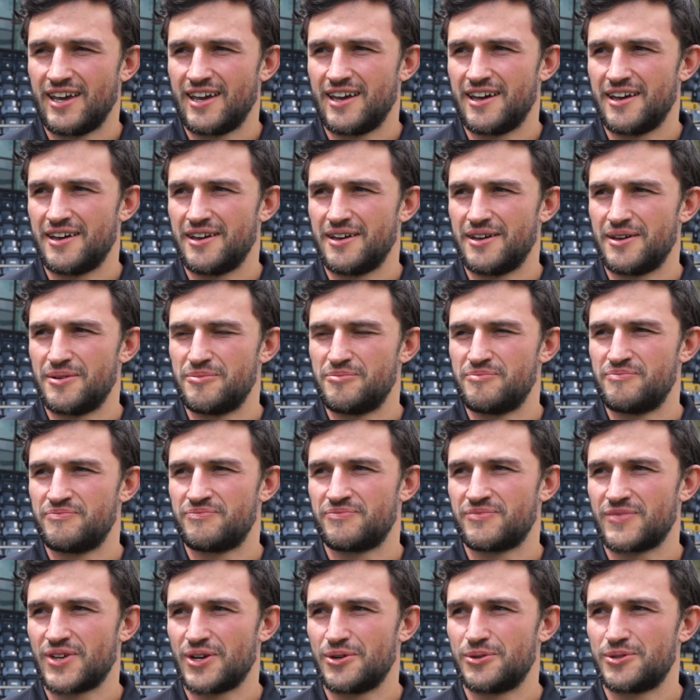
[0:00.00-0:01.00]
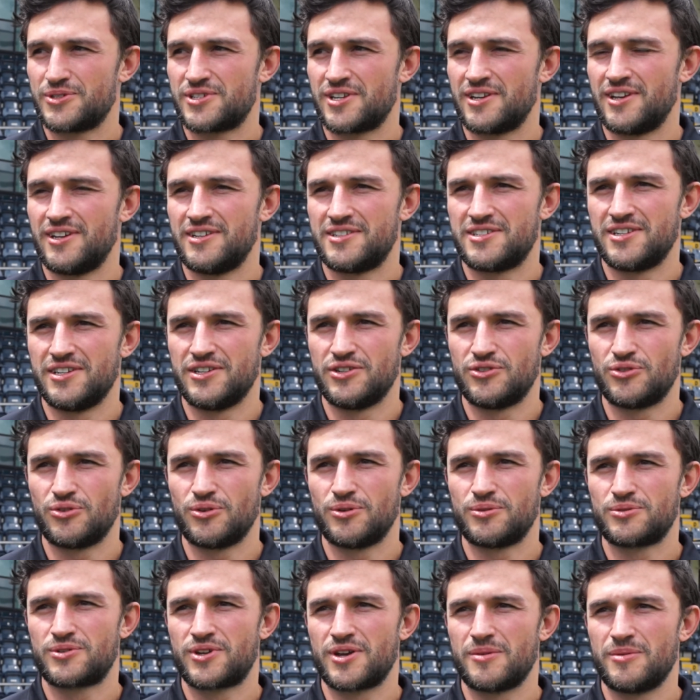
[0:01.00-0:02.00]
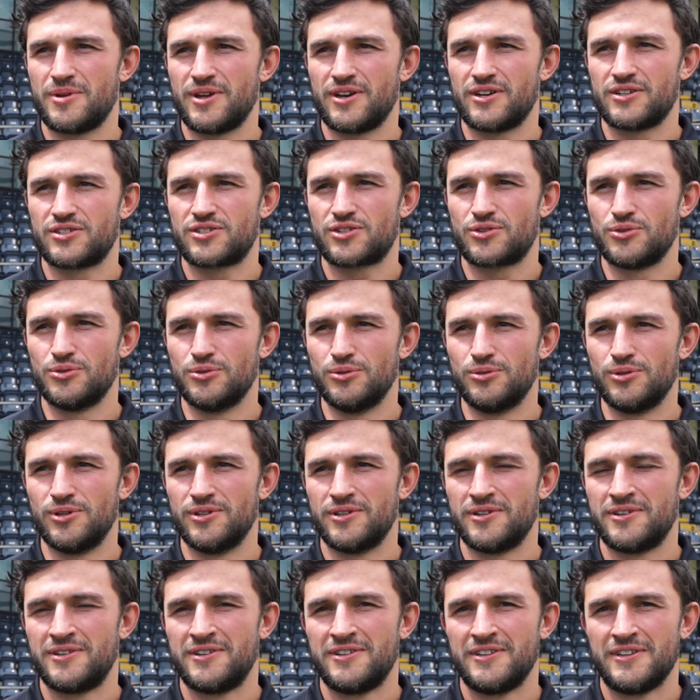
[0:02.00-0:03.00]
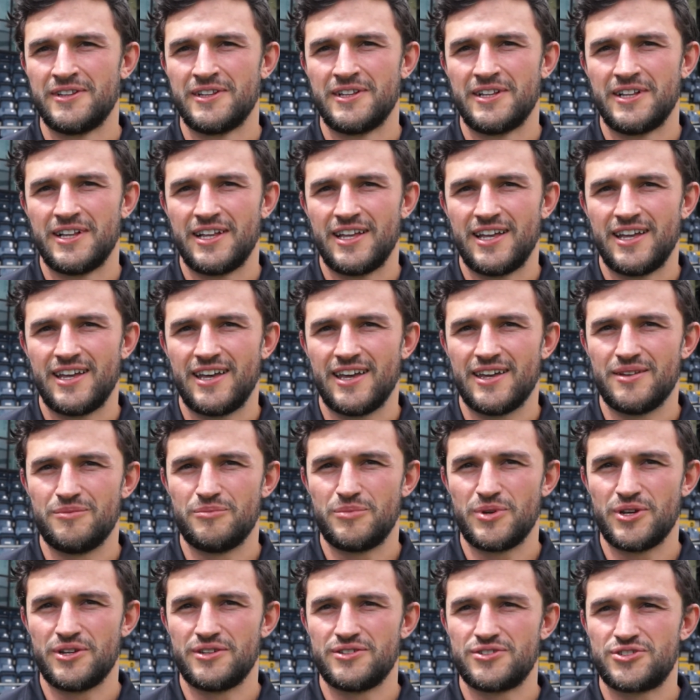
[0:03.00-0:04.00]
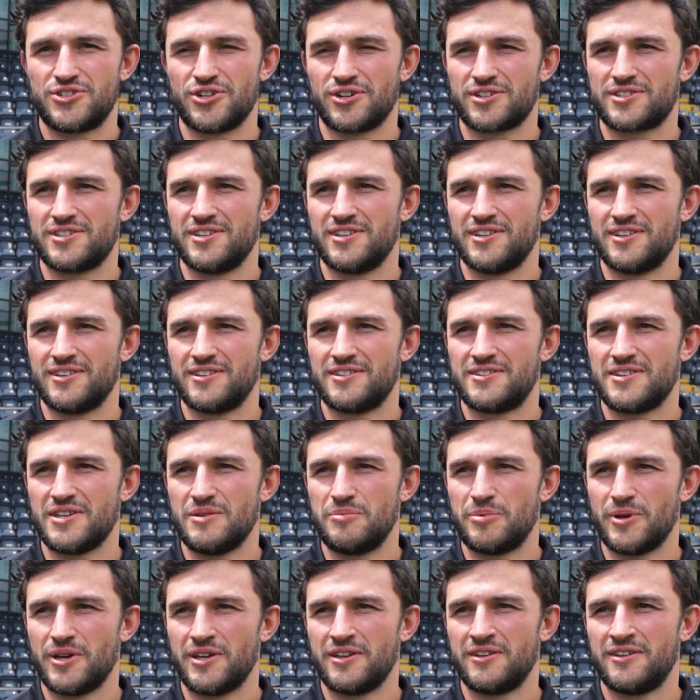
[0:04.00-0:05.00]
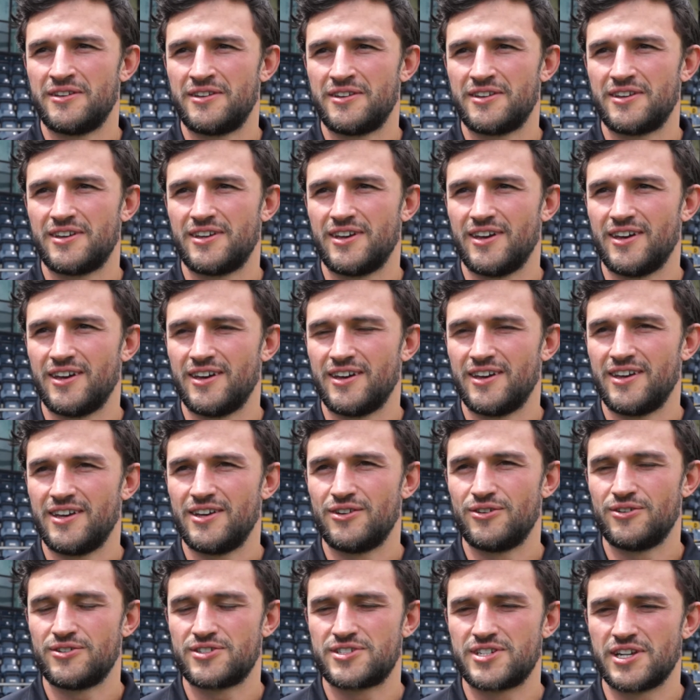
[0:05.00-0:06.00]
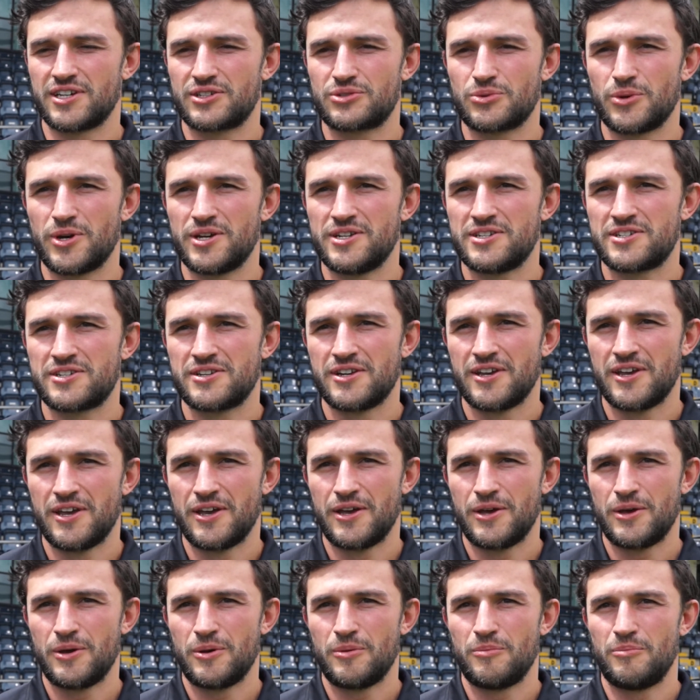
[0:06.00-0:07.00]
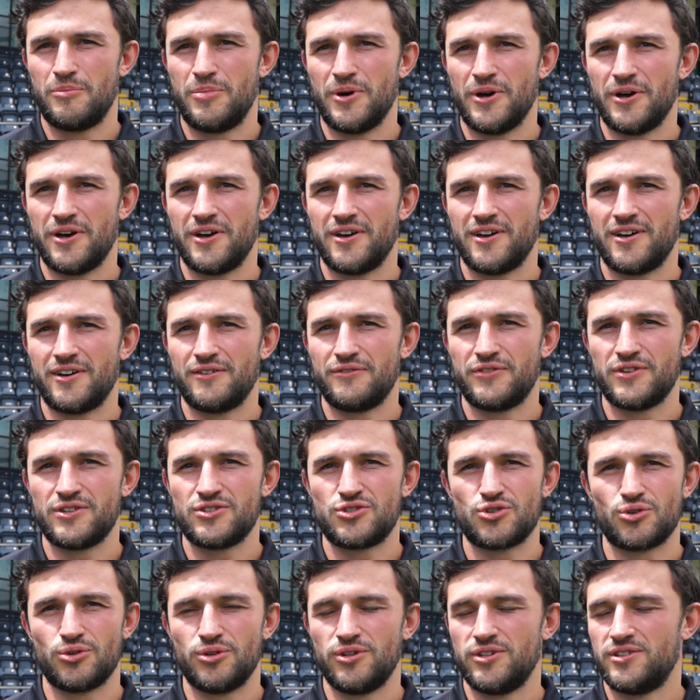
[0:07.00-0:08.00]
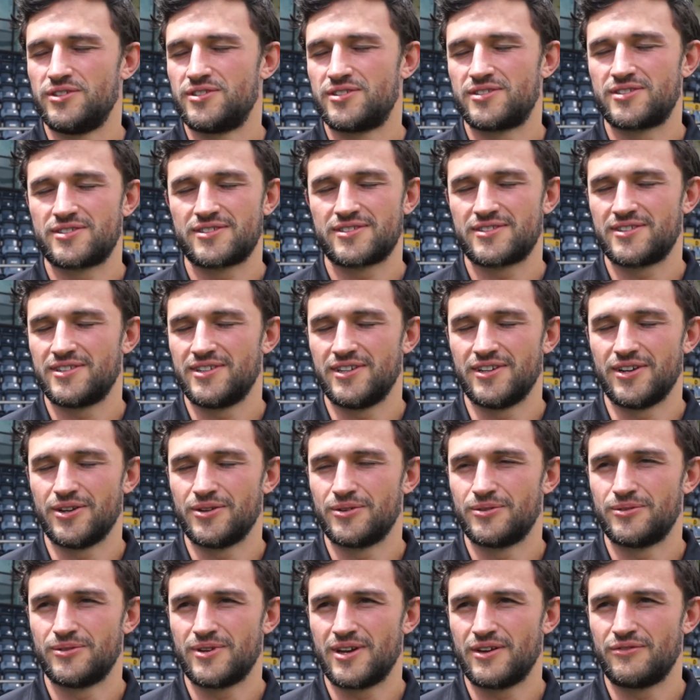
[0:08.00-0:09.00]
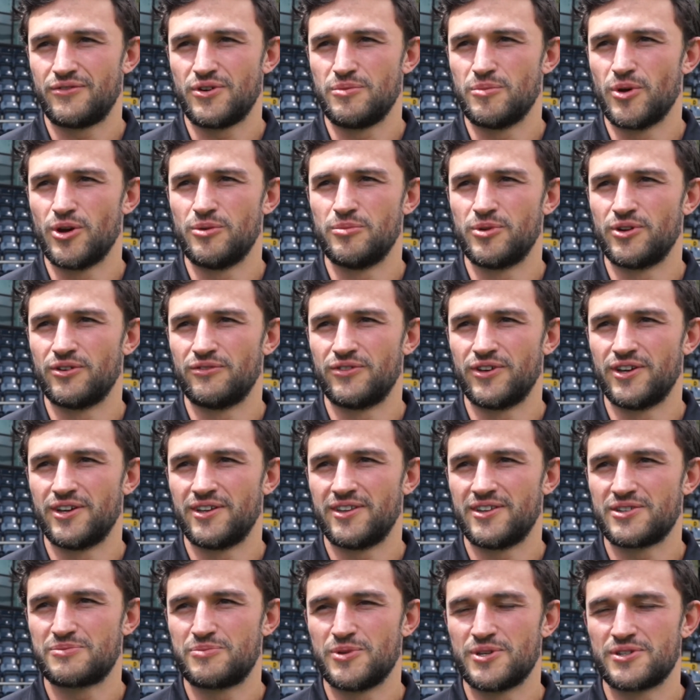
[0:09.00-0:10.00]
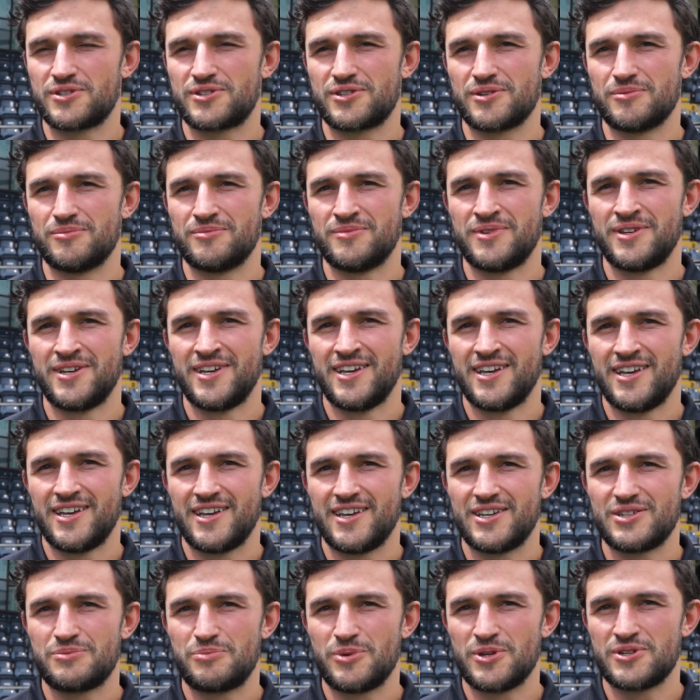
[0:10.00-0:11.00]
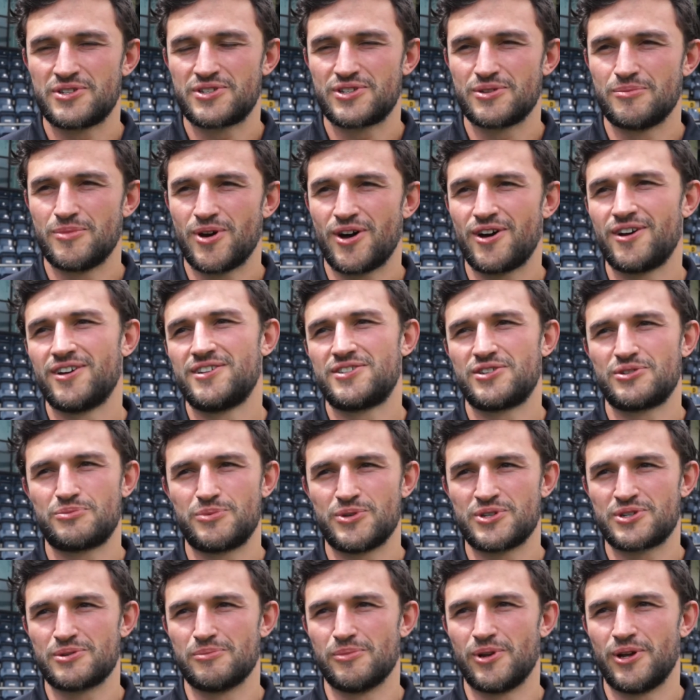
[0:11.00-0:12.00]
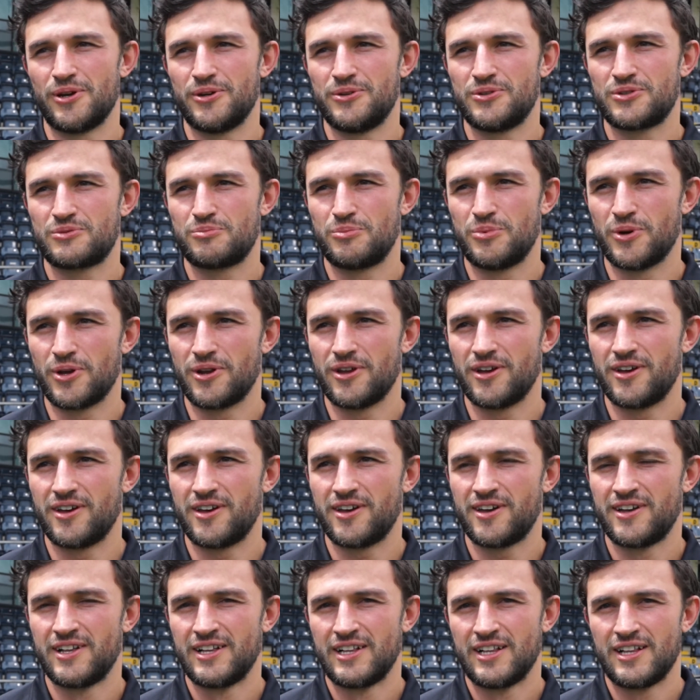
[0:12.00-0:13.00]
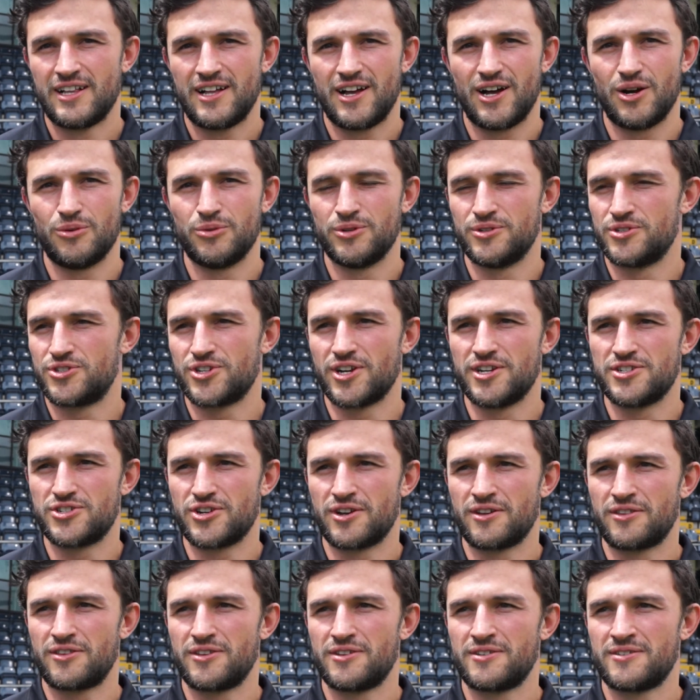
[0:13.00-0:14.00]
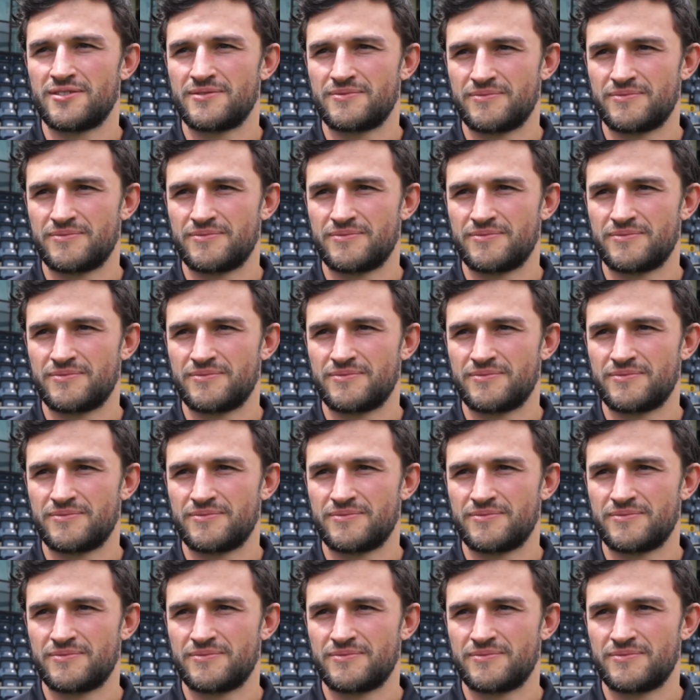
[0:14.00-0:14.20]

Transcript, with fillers: um, I was an 18 year old coming out of school and, and being chucked in at the deep end uh, here at Sixways. But I've enjoyed, you know, every moment of it. There's been some, there's been some highs, there's been some lows, but uh, I wouldn't change anything